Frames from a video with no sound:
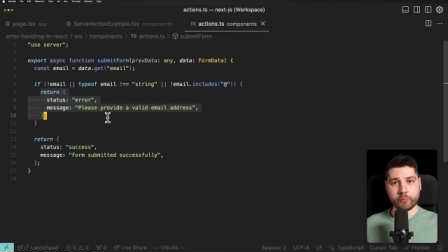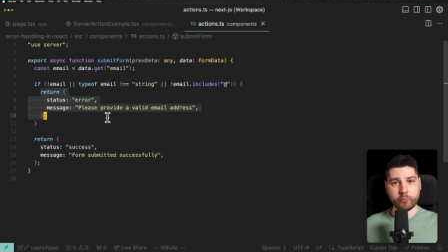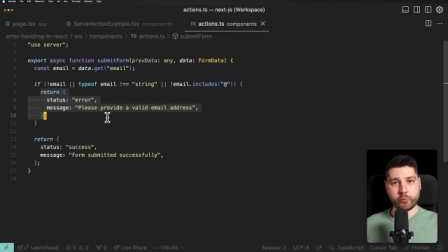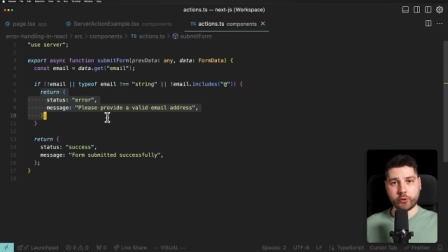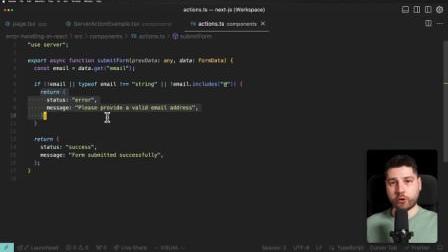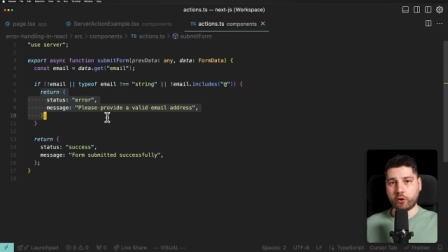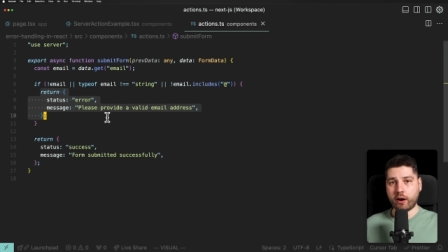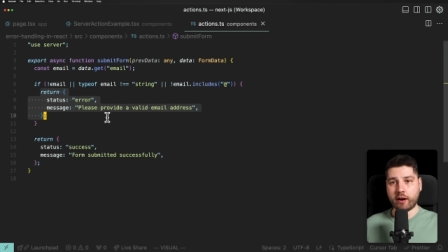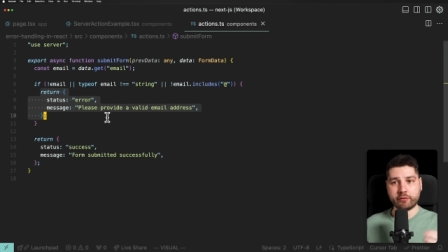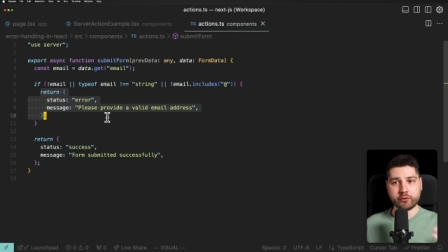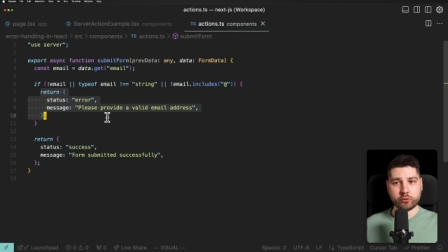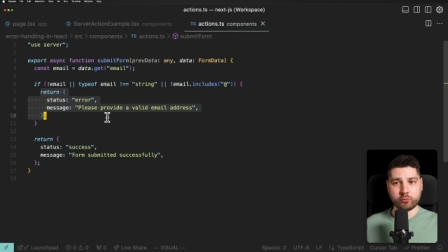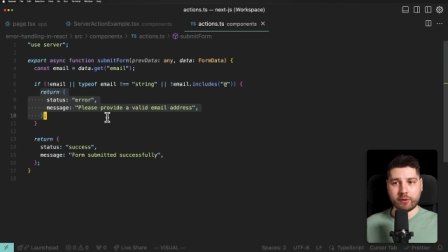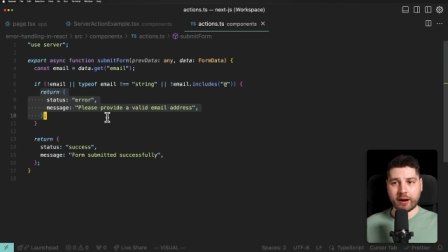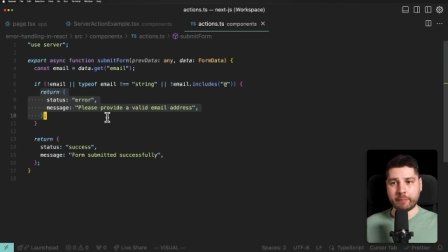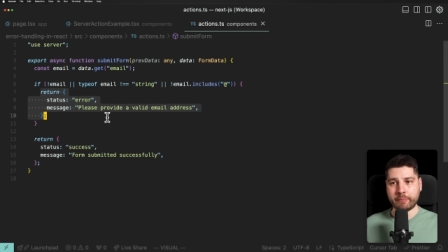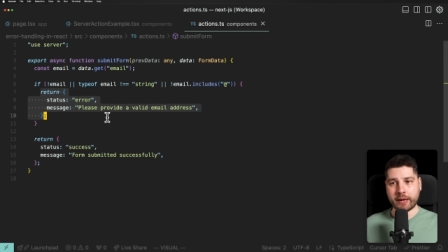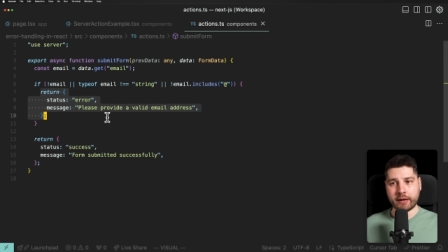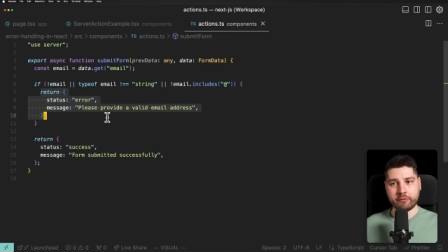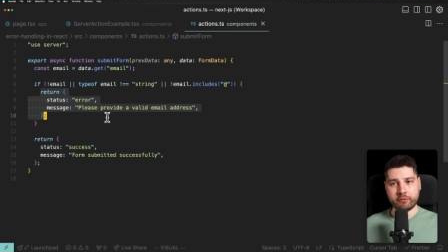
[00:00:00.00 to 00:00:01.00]
We don't have to
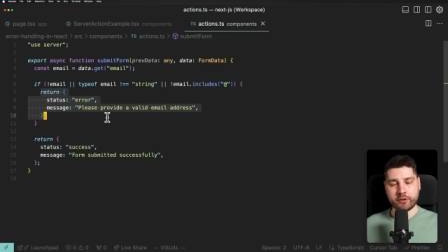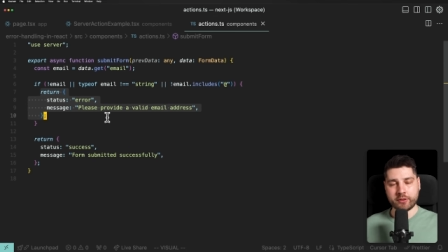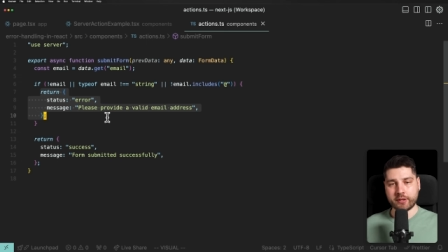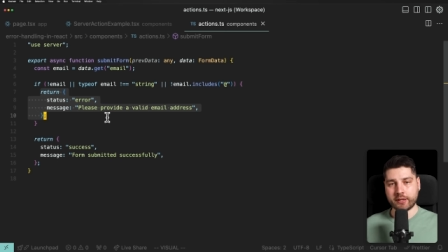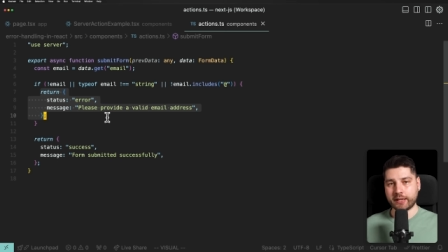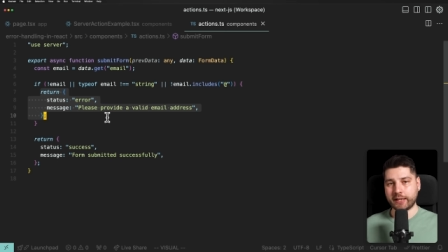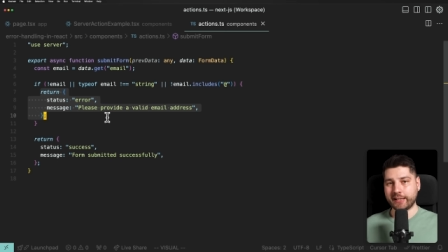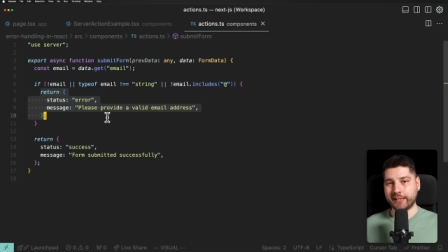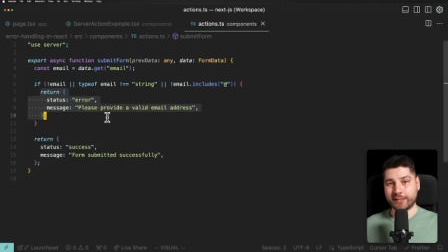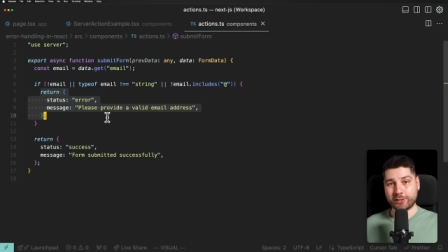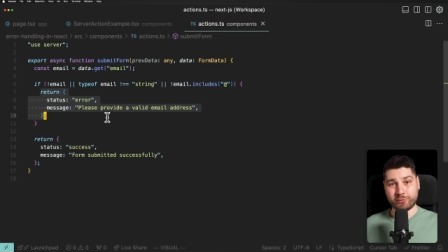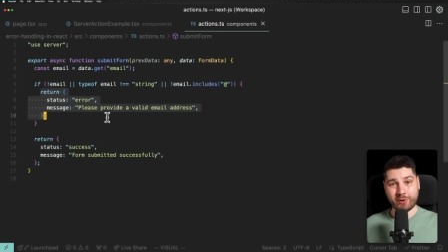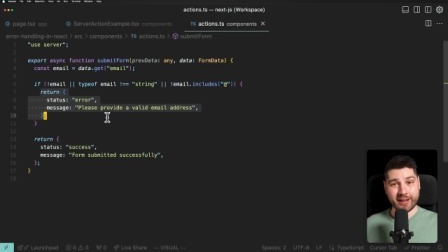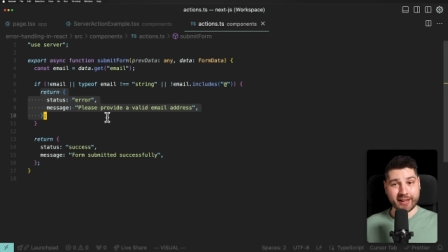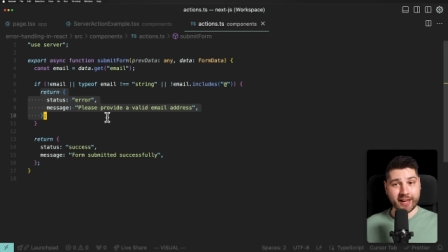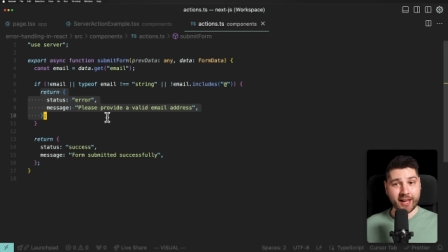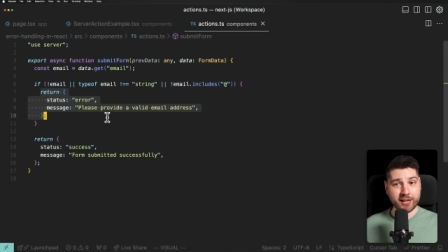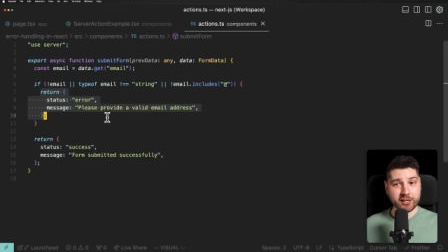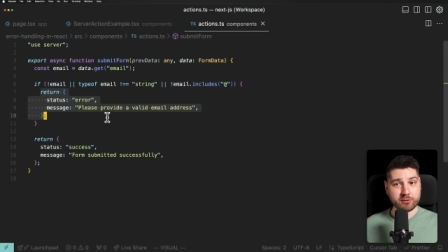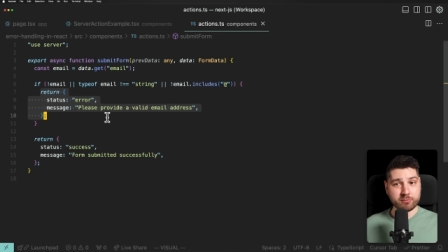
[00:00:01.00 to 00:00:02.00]
wrap everything in a try
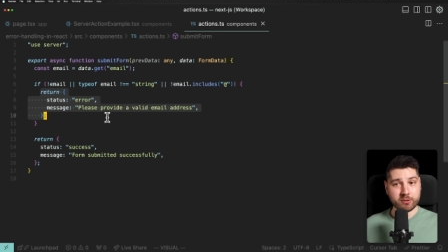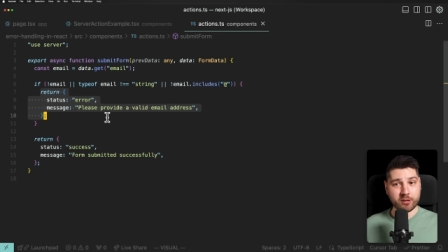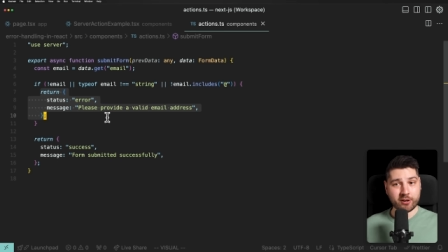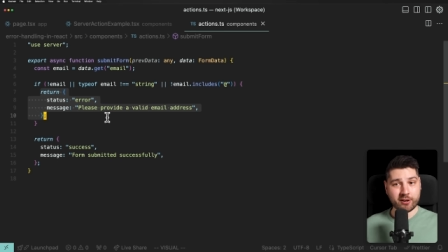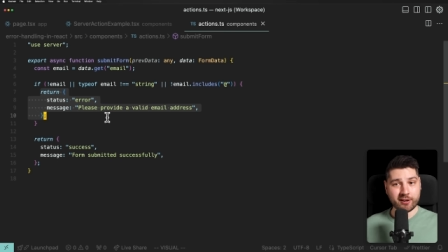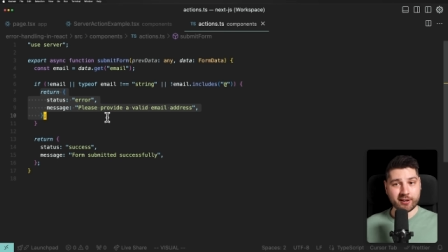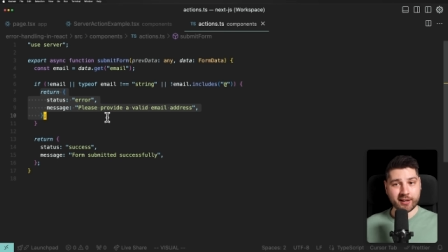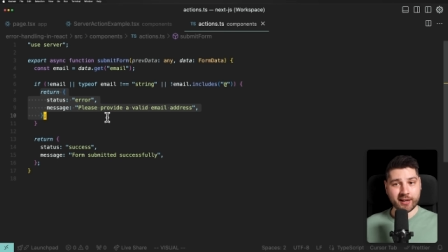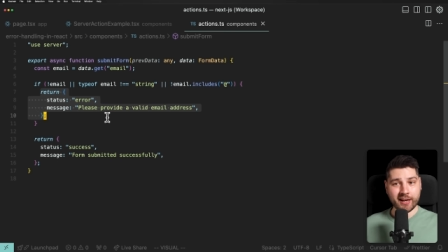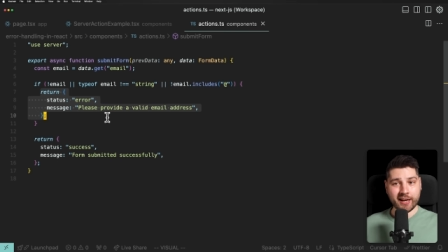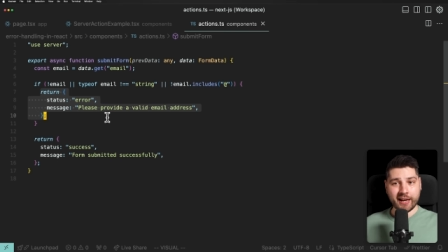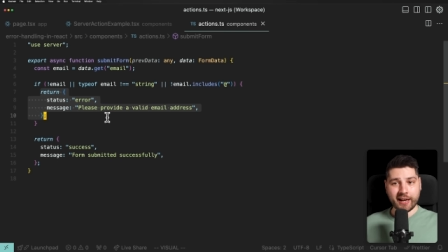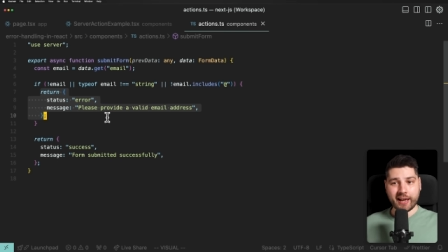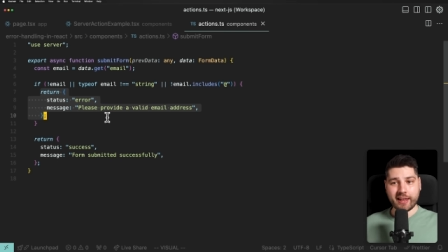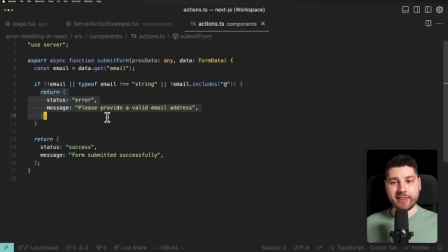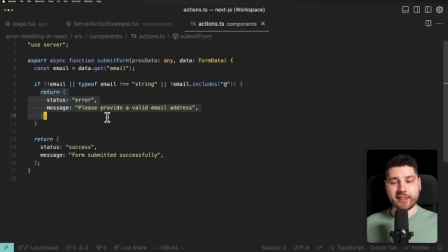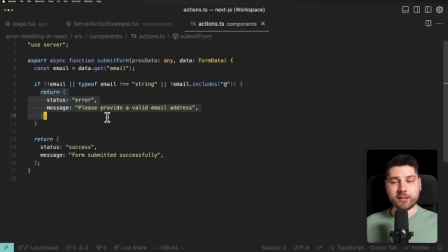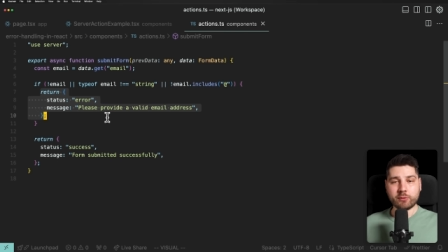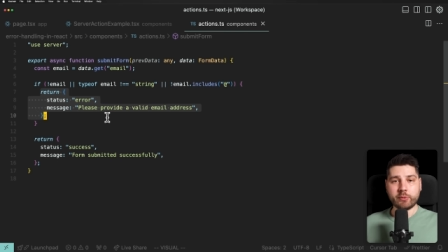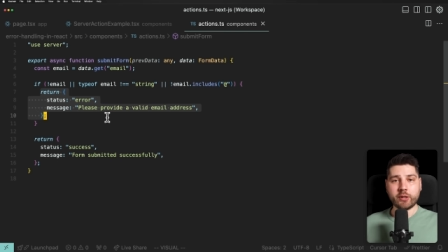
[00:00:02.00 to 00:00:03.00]
catch block,
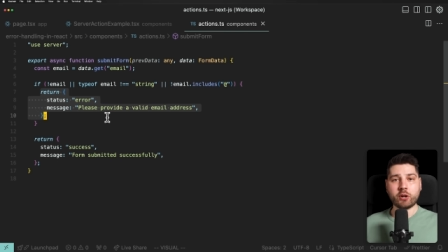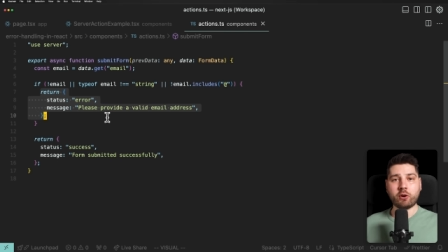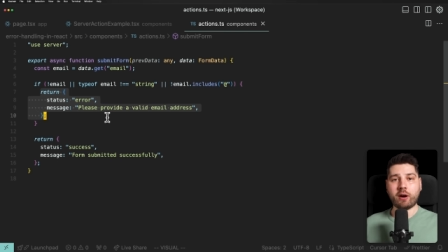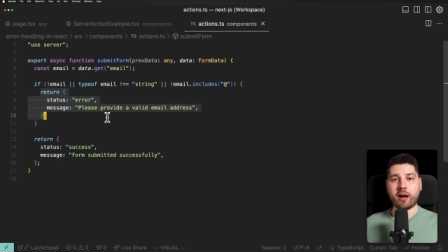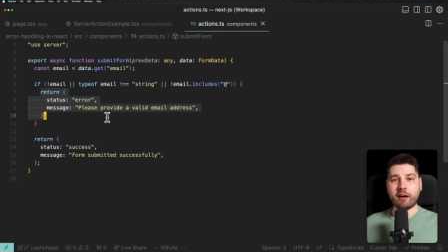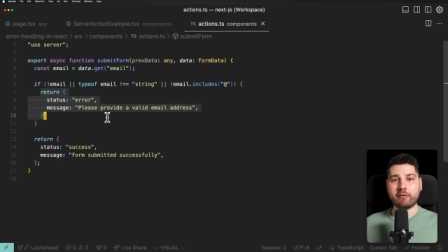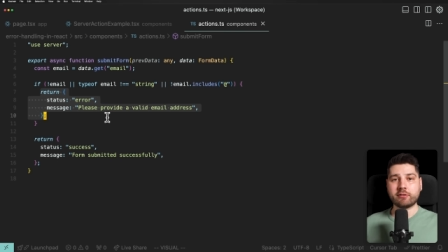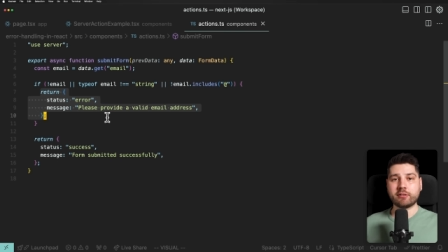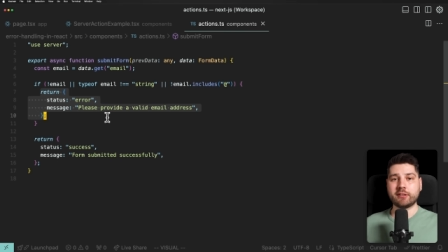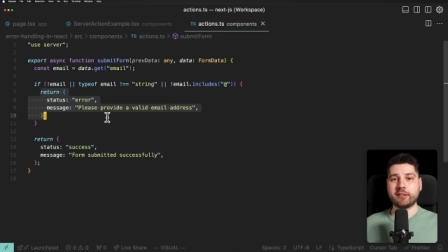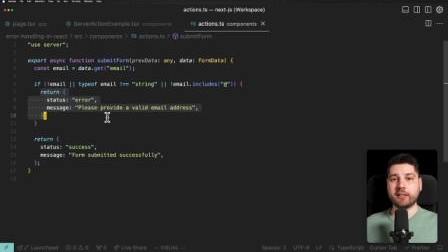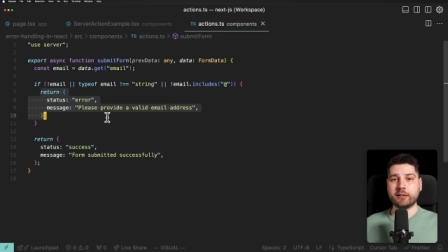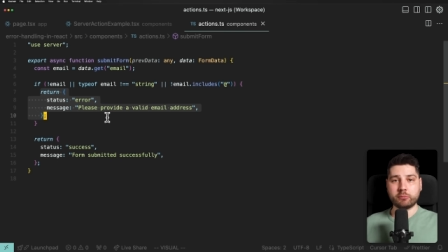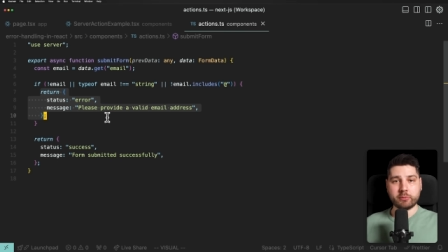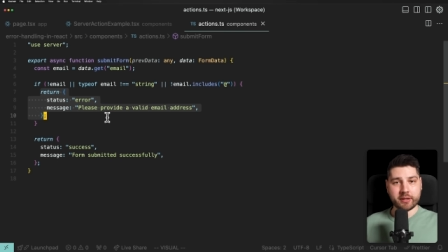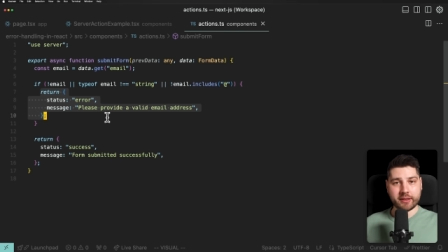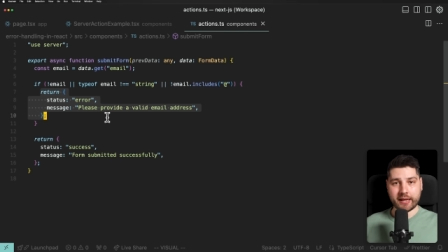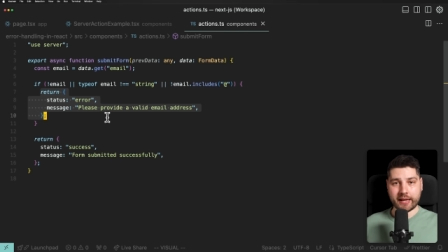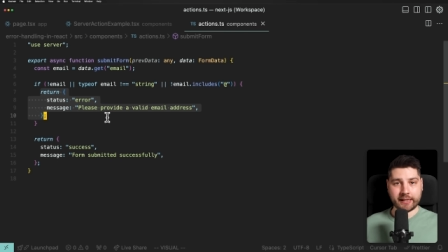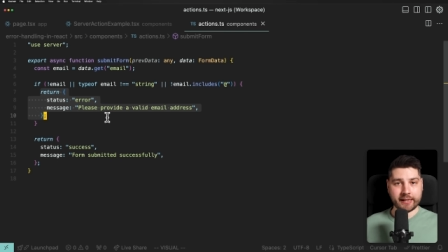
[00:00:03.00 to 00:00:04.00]
and then we don't have to deal
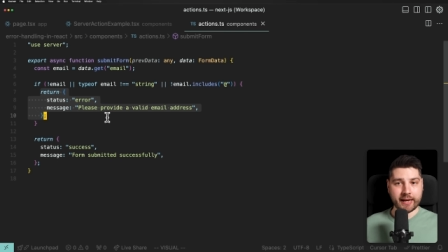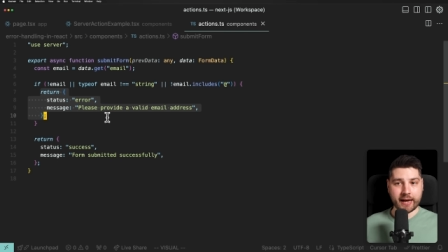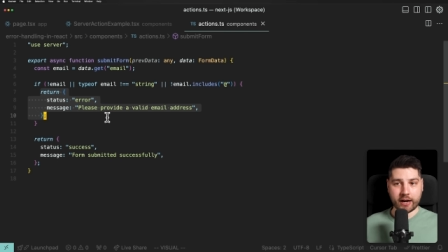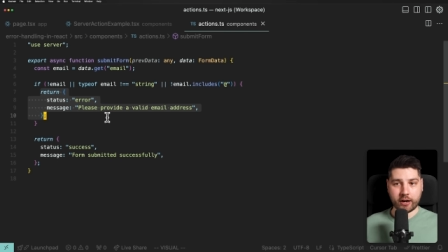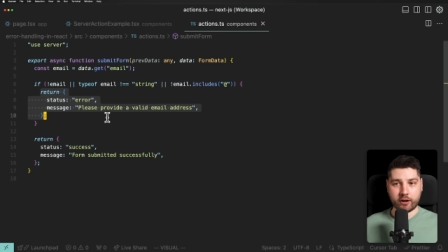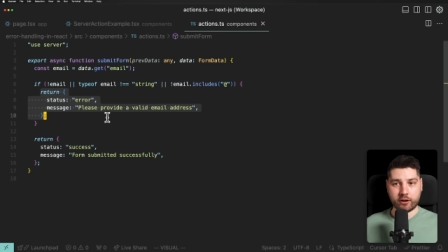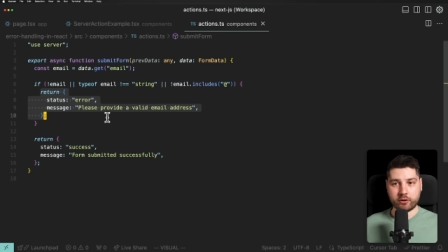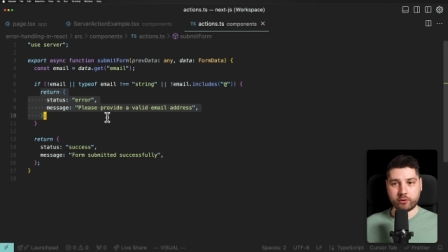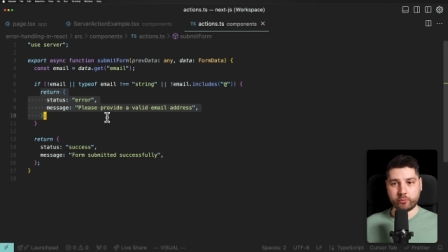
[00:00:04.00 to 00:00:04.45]
with any error.